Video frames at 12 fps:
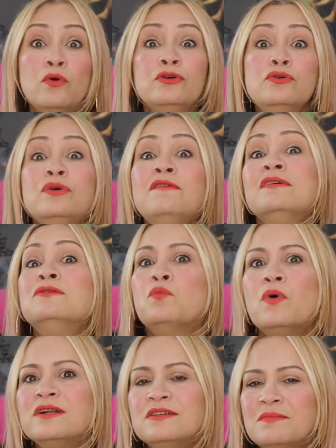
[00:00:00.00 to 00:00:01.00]
or you even
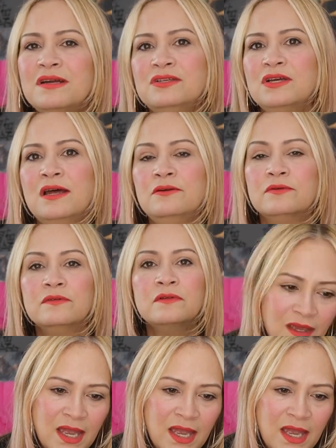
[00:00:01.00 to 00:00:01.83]
watch my channels.